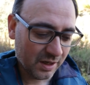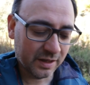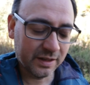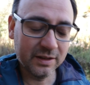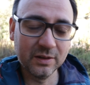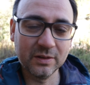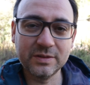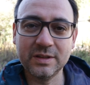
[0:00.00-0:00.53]

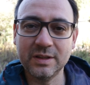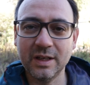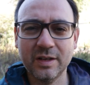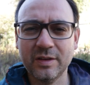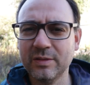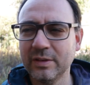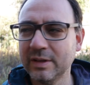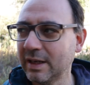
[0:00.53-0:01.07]
and I looked in it I
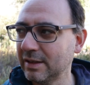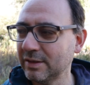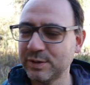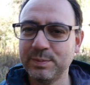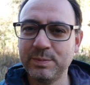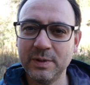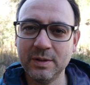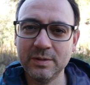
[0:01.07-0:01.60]
thought that
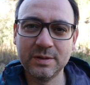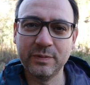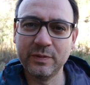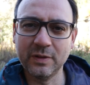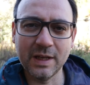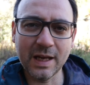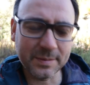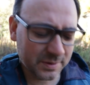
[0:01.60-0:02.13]
looks
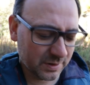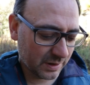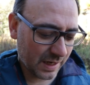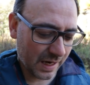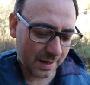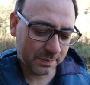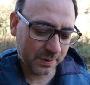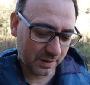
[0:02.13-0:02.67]
beautiful, absolutely
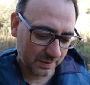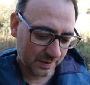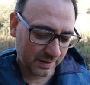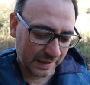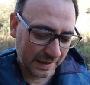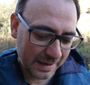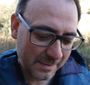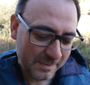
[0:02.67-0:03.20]
happy with
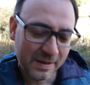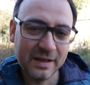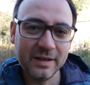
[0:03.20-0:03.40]
that.